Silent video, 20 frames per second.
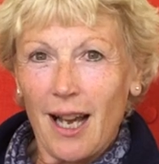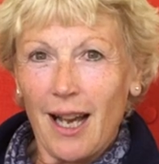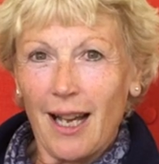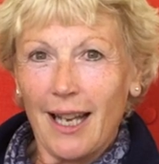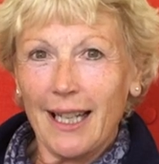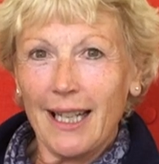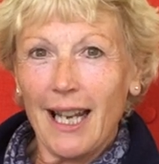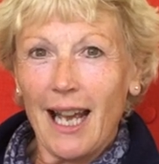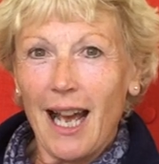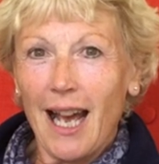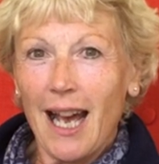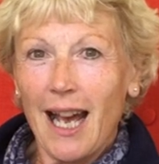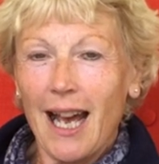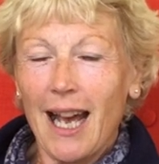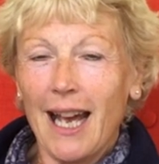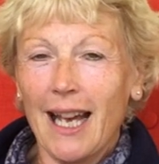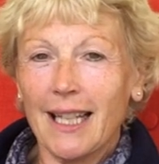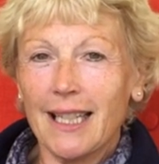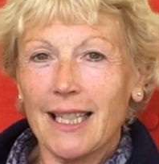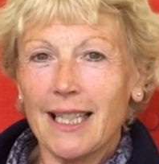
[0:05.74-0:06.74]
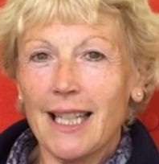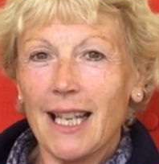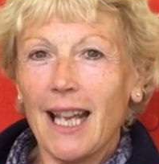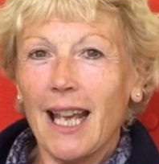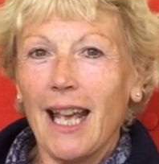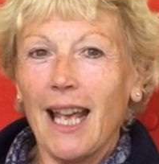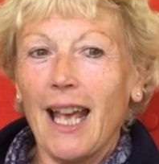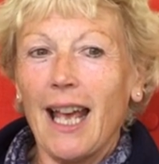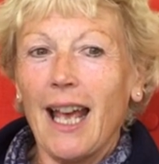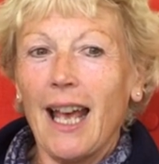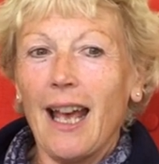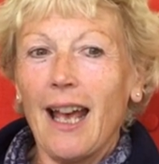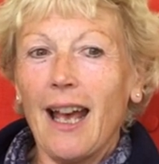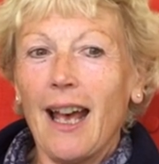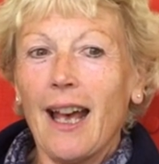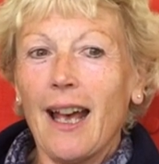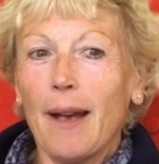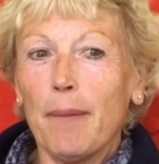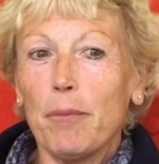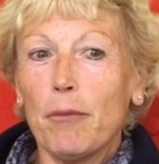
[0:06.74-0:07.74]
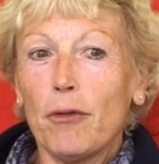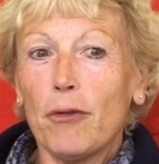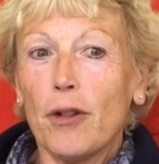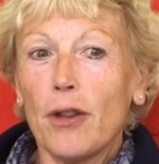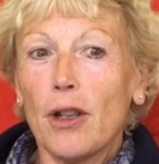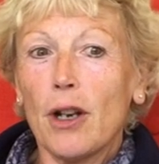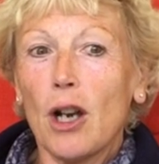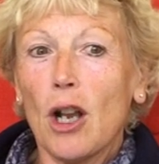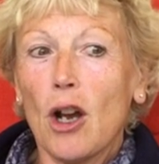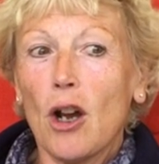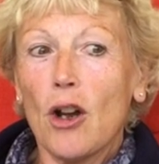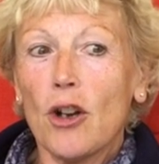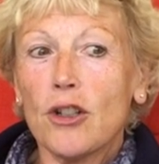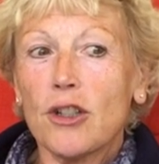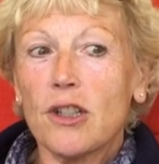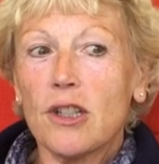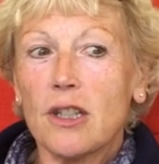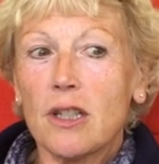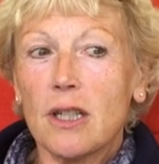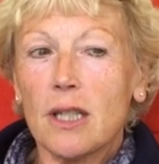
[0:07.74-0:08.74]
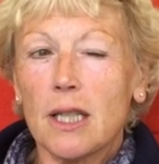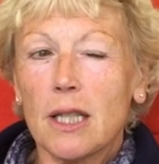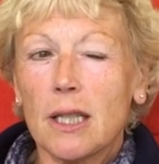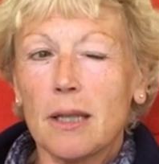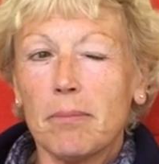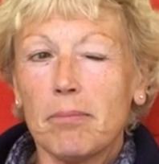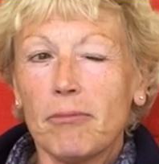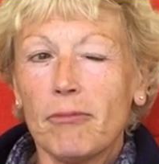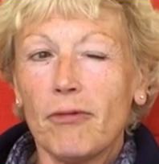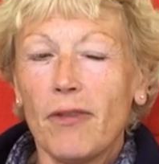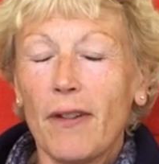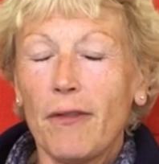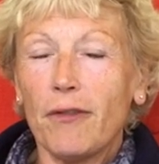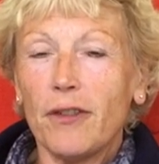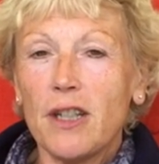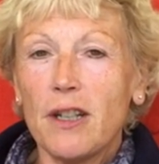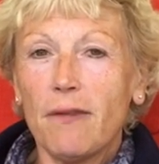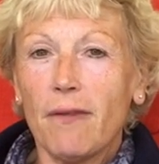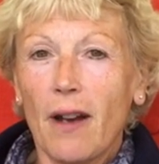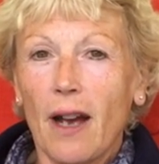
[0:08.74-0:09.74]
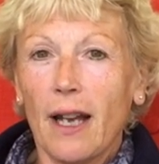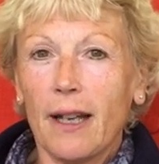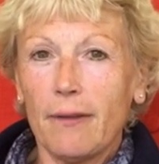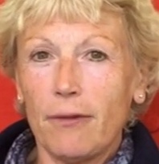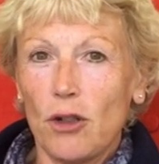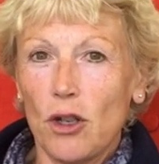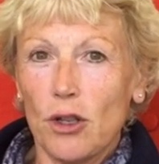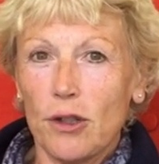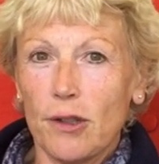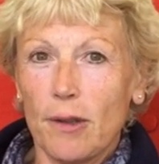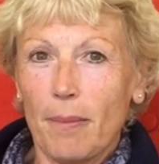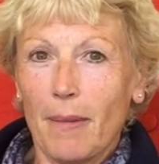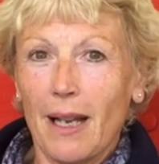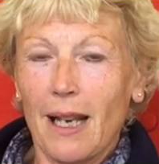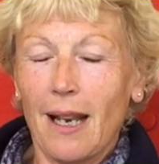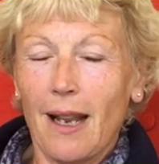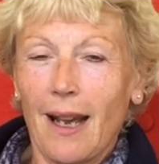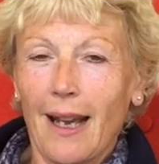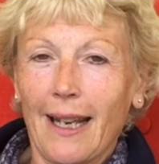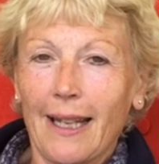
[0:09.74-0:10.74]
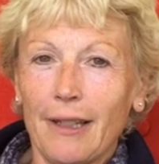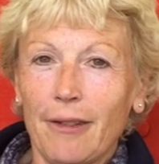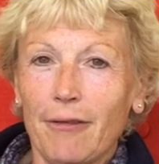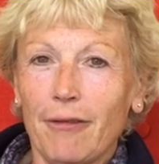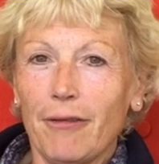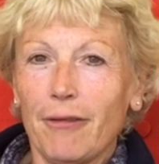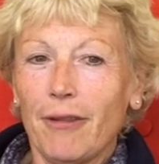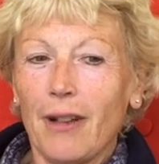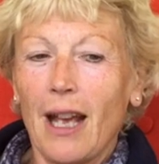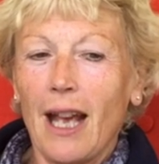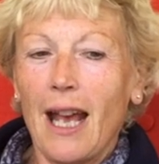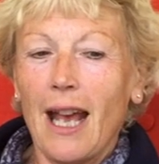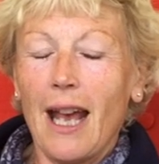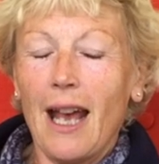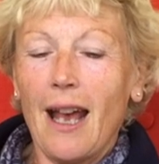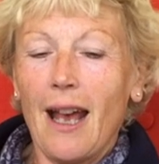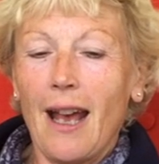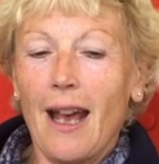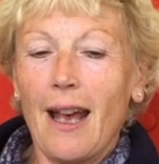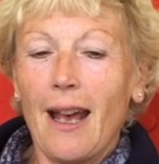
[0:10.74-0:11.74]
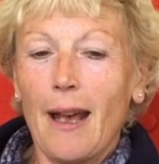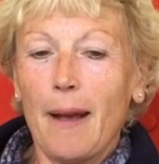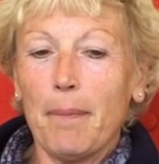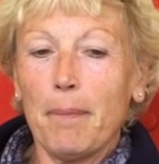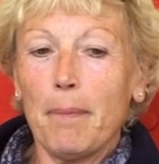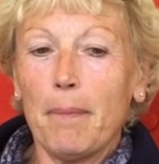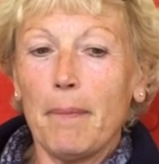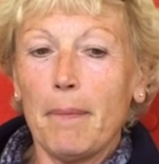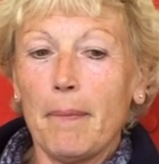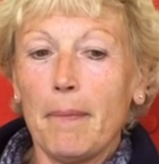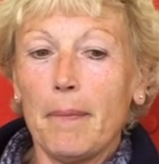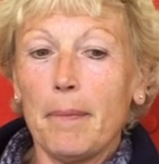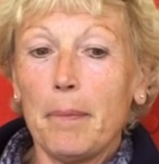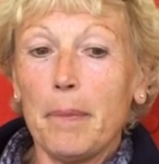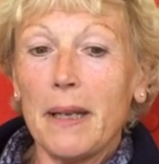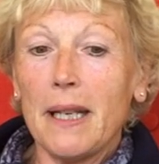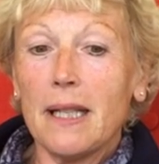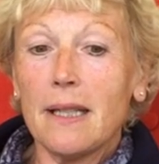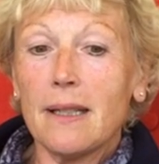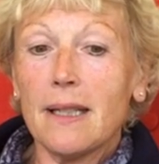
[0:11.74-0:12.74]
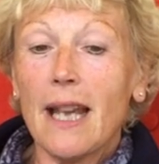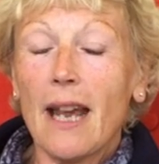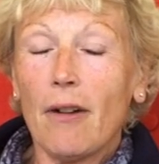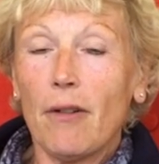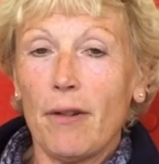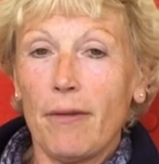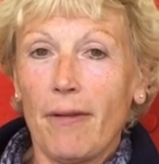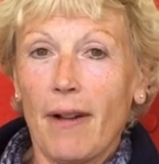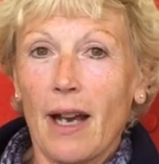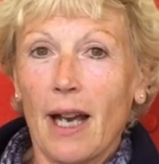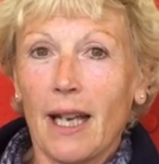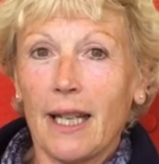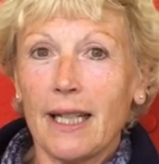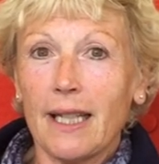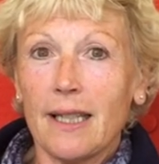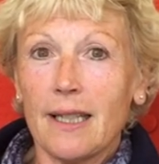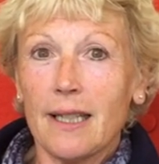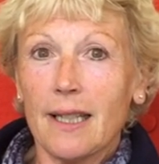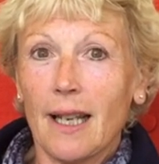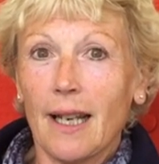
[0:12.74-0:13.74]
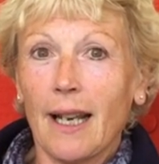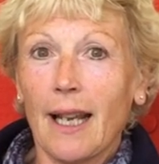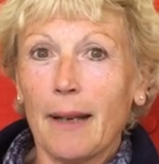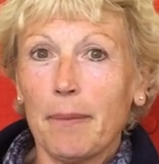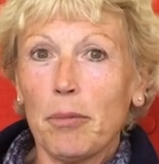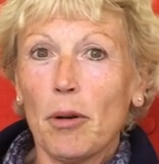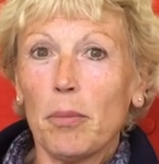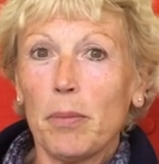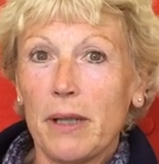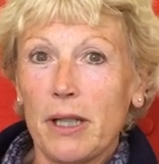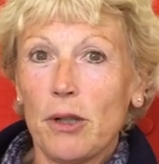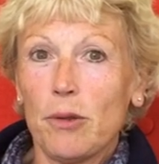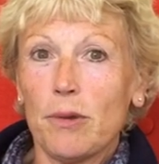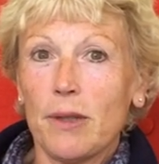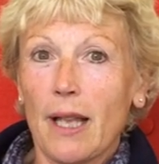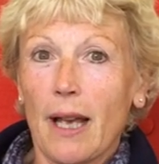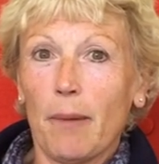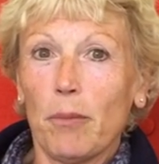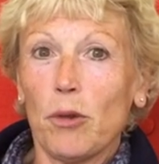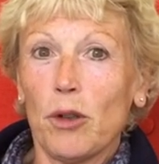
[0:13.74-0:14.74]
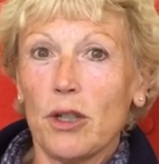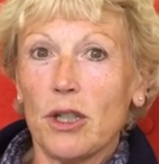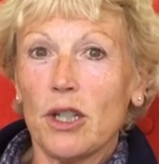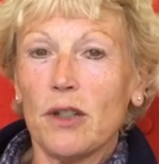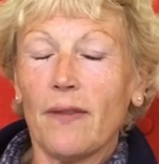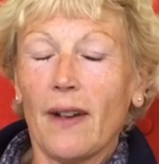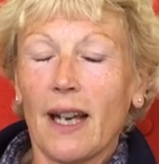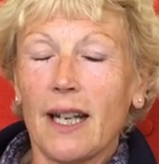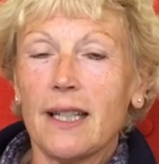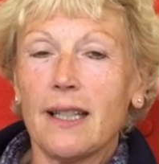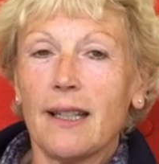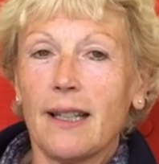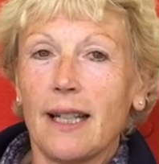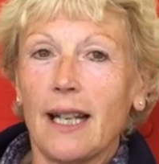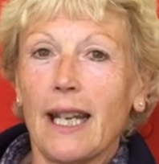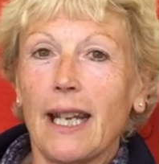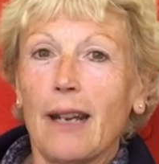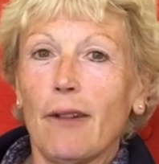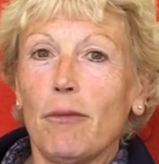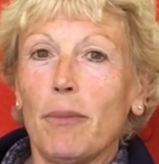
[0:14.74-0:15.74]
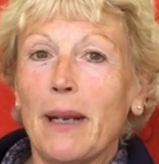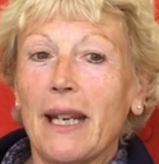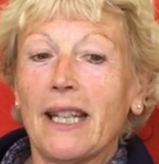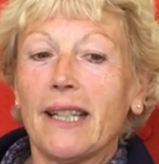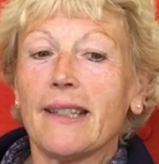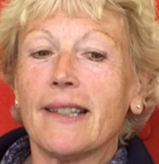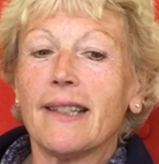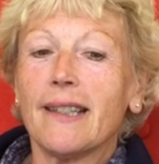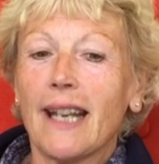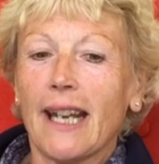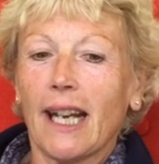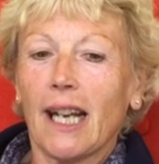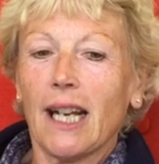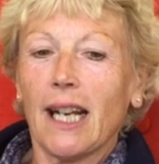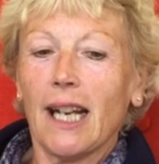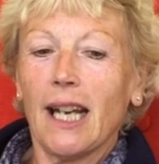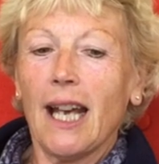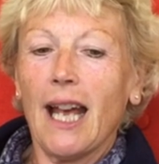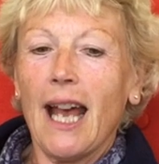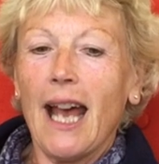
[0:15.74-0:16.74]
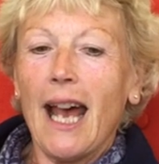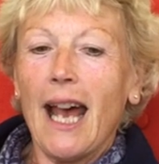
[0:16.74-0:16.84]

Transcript: I had, um, for the last 55 years of my life, um, been terrified, and I probably use that word advisedly, of being sick.